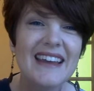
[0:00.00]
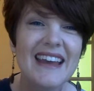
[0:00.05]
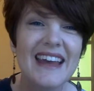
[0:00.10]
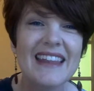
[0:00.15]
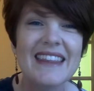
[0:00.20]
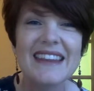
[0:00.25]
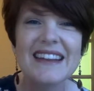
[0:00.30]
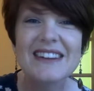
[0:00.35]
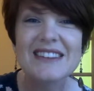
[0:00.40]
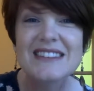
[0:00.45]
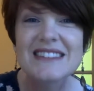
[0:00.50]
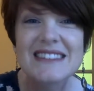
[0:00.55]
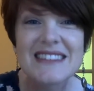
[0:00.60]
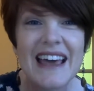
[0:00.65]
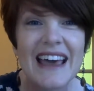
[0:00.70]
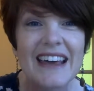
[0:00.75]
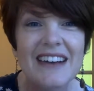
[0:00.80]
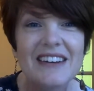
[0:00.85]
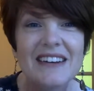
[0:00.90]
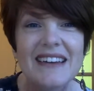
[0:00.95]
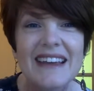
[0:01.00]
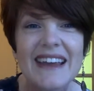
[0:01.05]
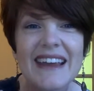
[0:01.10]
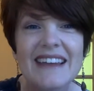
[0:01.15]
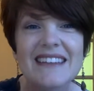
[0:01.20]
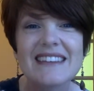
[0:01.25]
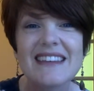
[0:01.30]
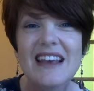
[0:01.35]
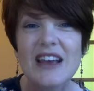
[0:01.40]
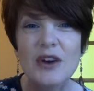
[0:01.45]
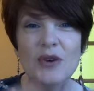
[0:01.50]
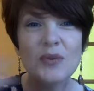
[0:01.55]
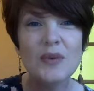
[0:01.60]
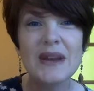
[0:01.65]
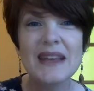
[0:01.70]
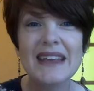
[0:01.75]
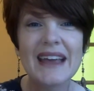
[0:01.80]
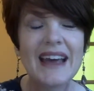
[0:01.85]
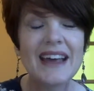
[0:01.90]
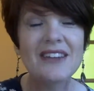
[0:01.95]
And then on Saturdays, we
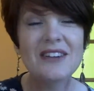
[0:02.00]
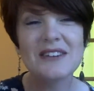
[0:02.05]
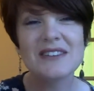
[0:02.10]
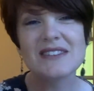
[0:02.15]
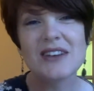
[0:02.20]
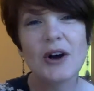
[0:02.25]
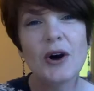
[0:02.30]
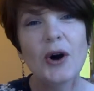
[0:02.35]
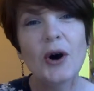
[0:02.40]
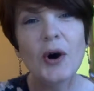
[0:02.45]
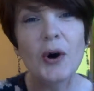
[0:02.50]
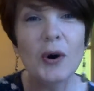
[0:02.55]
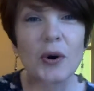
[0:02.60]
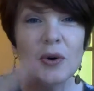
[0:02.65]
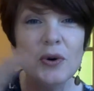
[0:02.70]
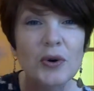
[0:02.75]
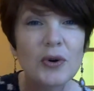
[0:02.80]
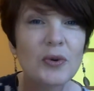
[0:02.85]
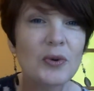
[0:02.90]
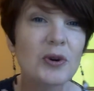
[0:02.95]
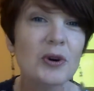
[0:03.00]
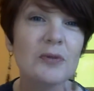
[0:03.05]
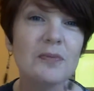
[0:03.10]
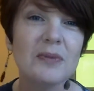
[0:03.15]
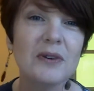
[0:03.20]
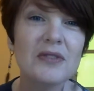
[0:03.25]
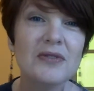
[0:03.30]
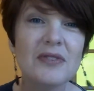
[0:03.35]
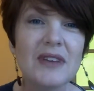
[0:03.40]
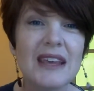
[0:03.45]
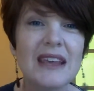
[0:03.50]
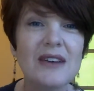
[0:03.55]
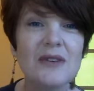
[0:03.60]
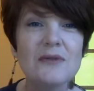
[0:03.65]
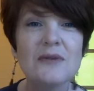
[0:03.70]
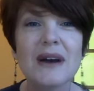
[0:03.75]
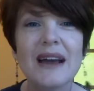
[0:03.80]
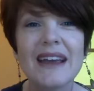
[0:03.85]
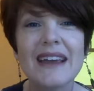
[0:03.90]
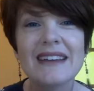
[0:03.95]
gather as a whole group of
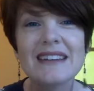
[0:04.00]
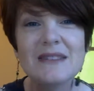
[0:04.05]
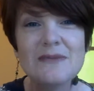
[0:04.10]
EWay,